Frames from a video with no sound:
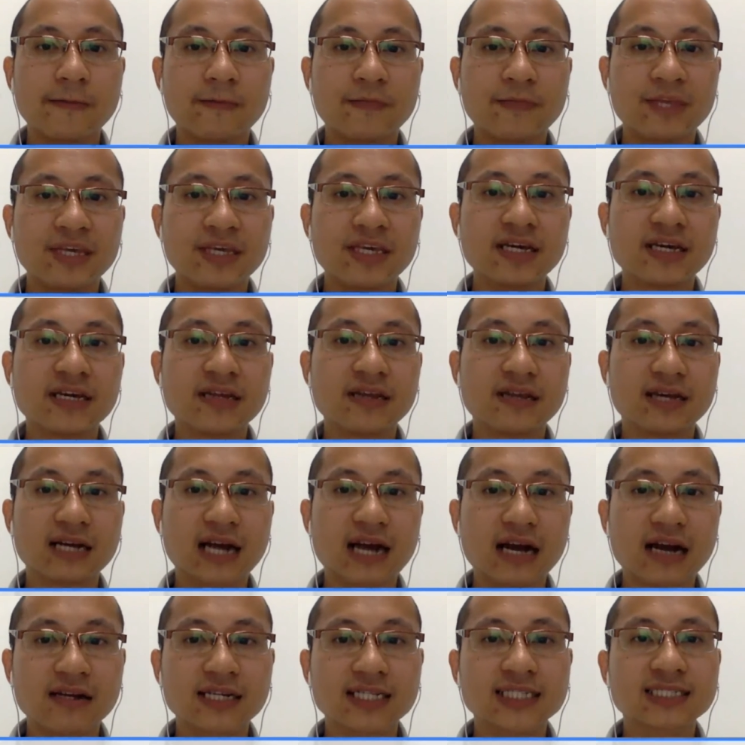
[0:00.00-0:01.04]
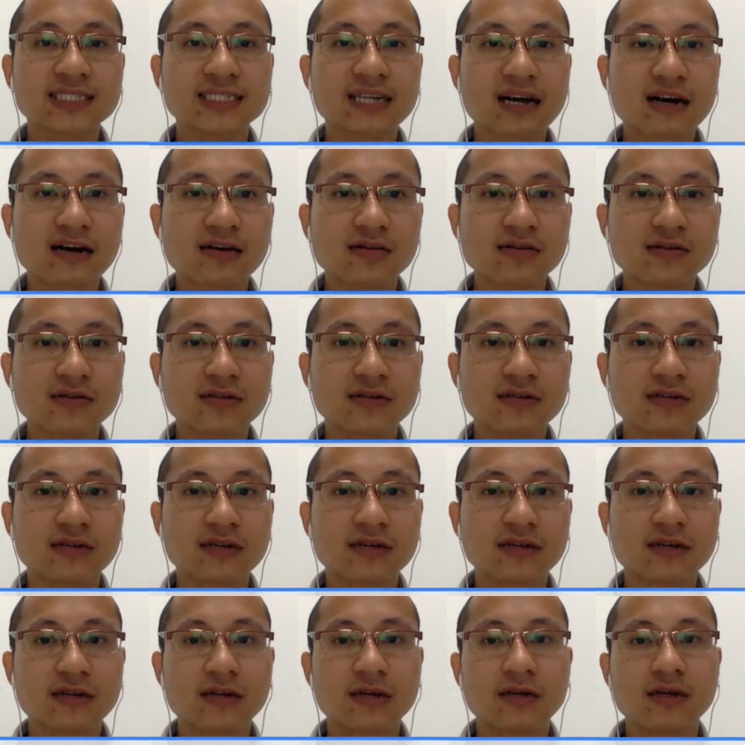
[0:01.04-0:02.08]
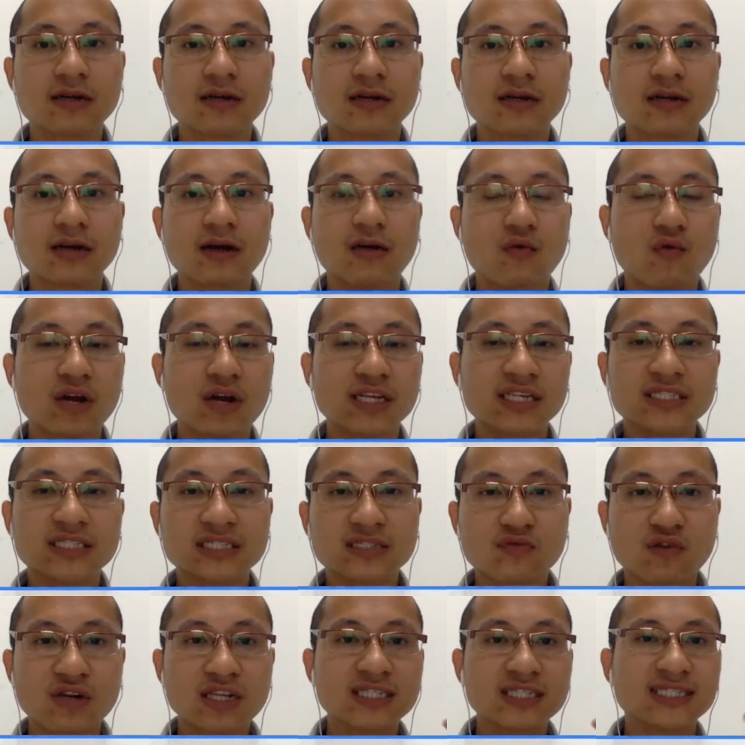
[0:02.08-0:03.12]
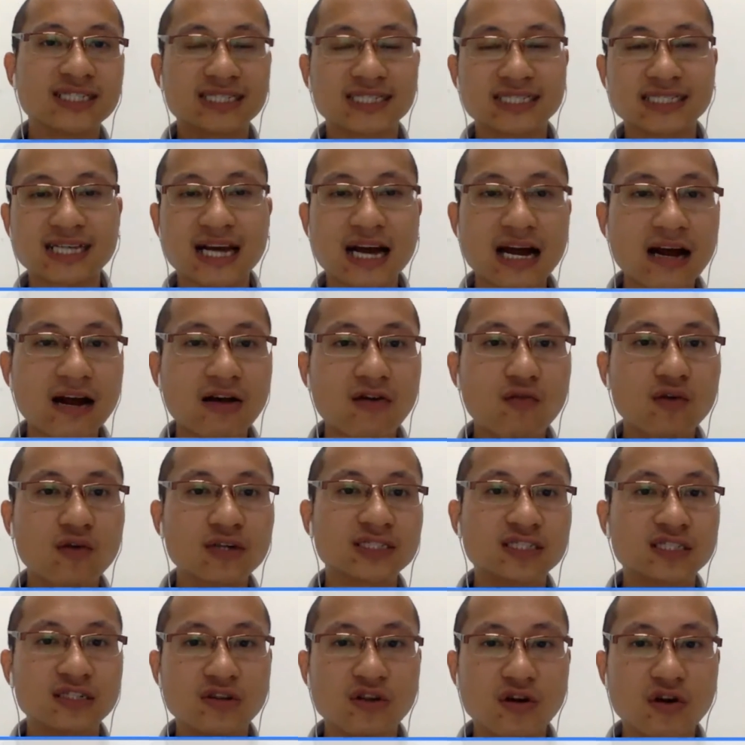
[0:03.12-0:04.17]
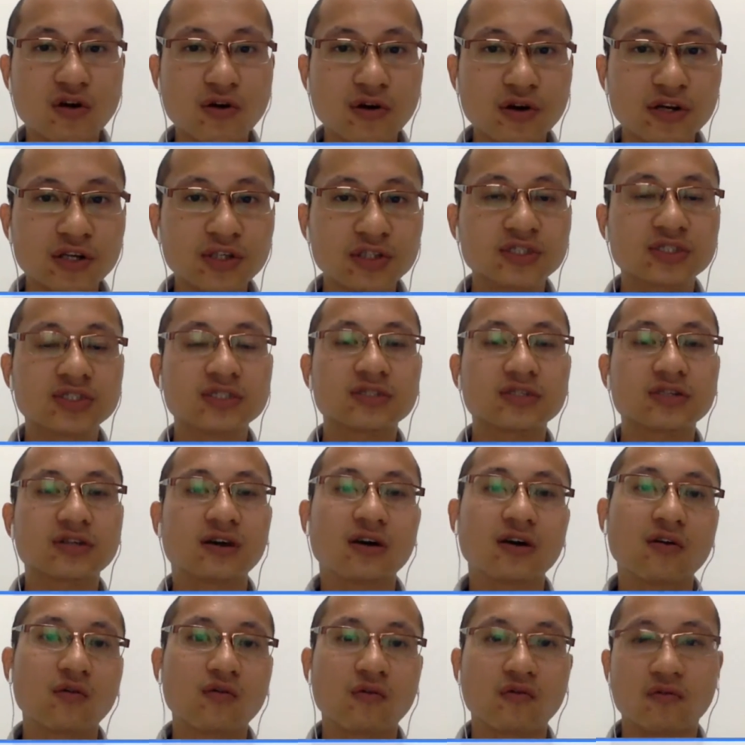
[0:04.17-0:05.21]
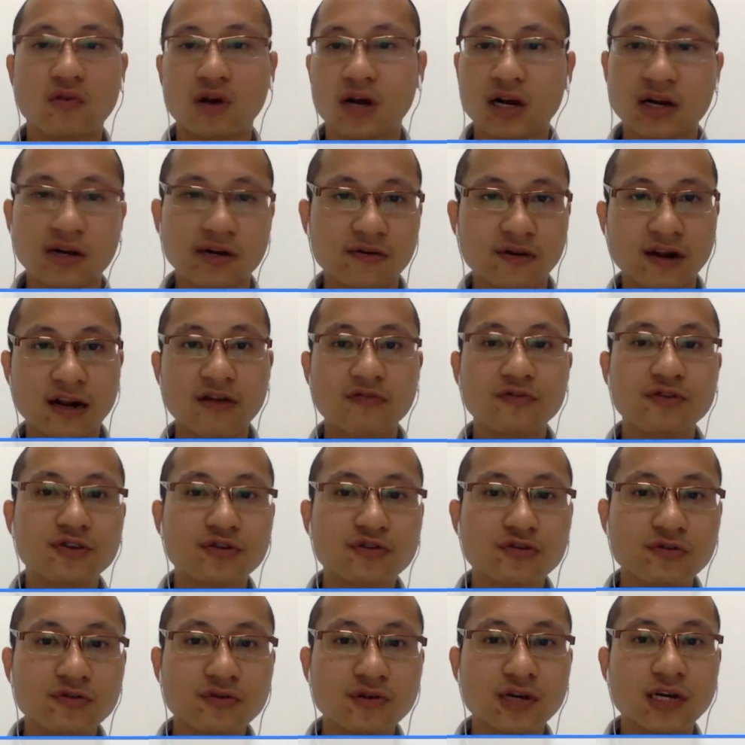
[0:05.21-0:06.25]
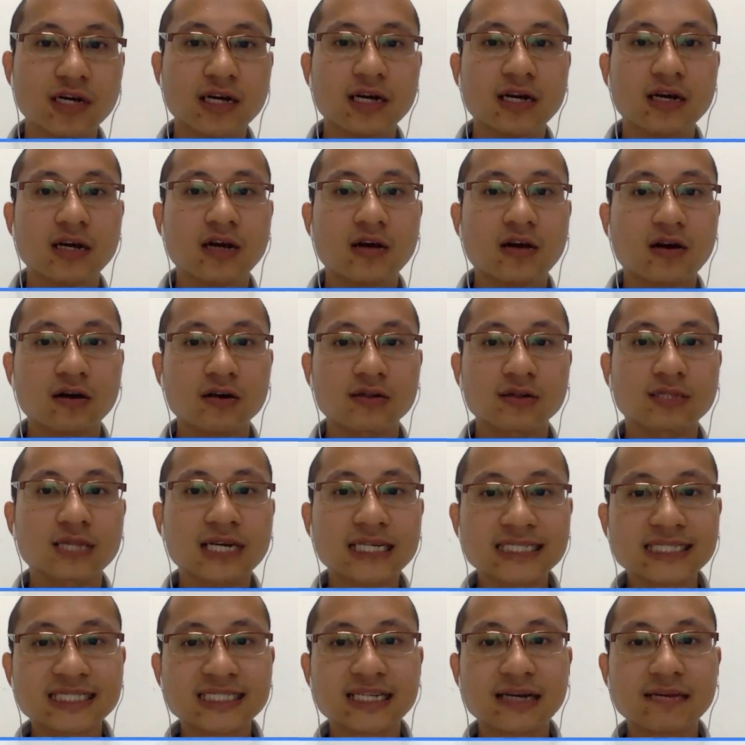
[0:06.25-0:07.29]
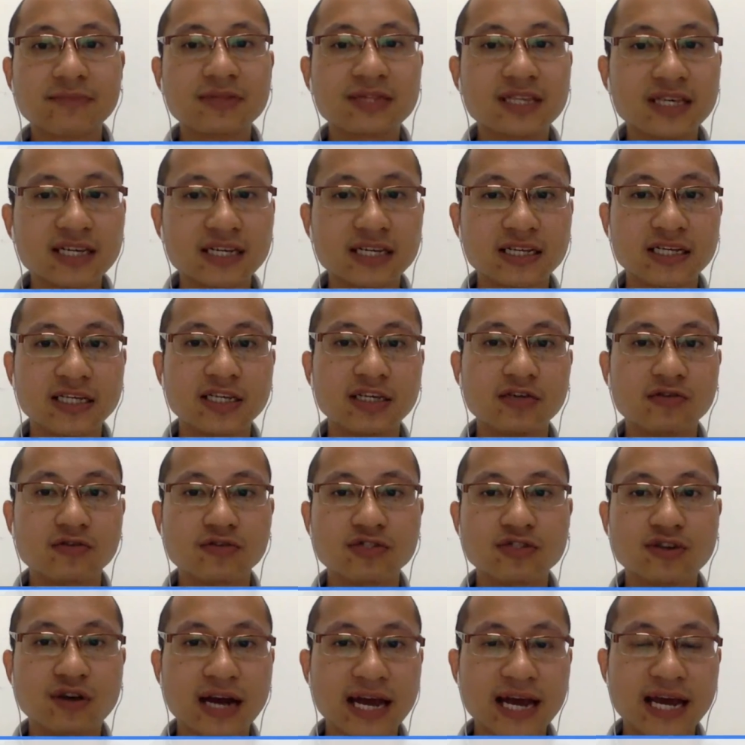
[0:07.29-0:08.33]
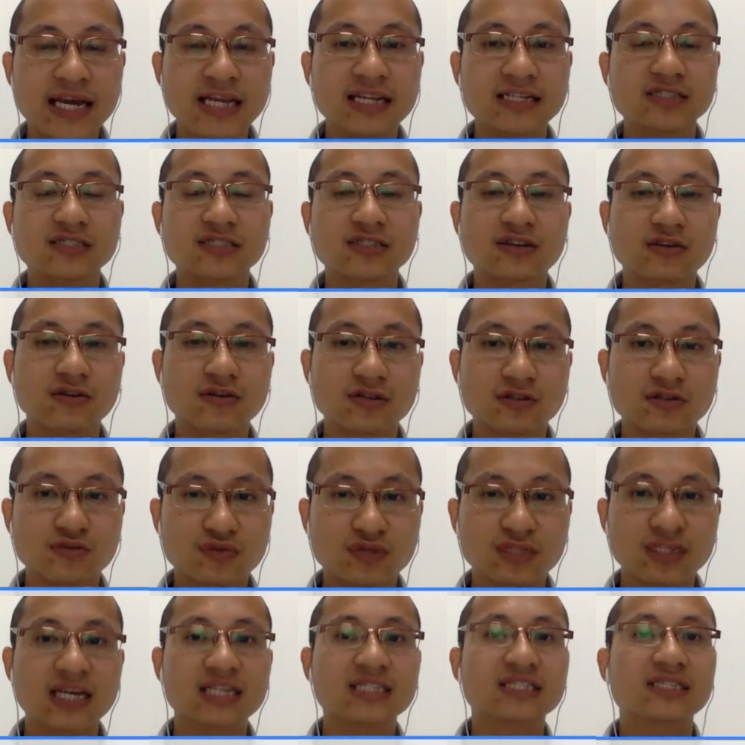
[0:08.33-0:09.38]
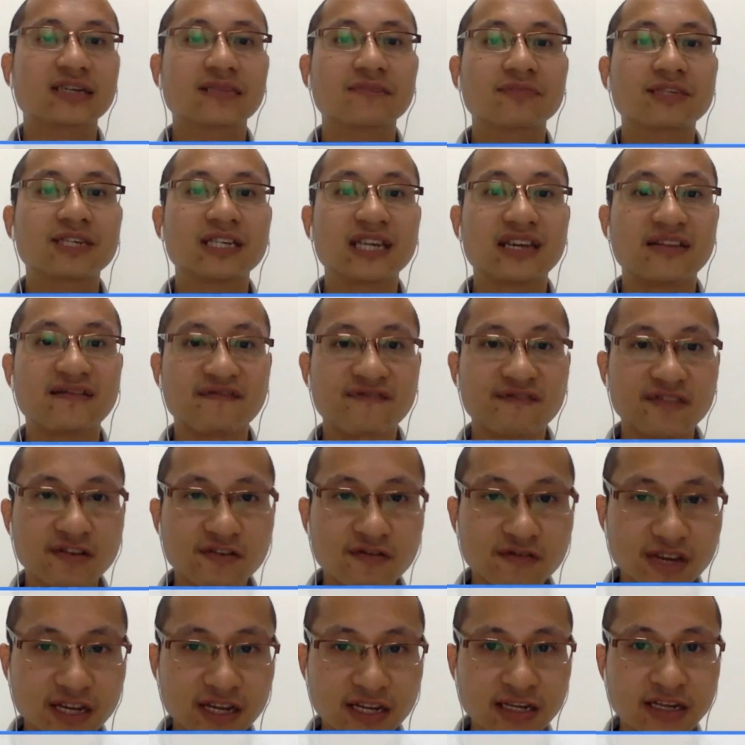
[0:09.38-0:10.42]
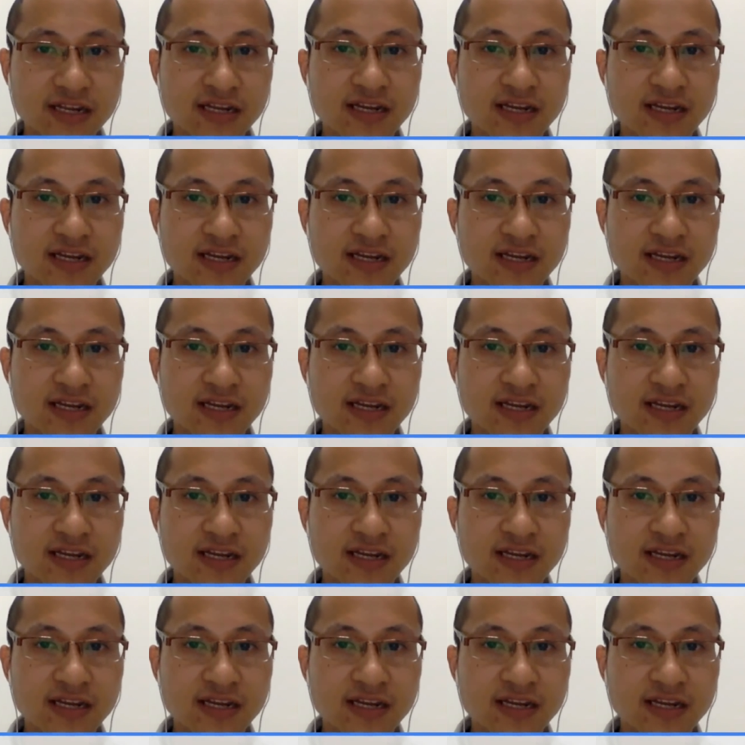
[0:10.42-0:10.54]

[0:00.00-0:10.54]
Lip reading: hear the current sound, what is the sound, what's the noise around you, or touch something, use your hand to touch something and feel it,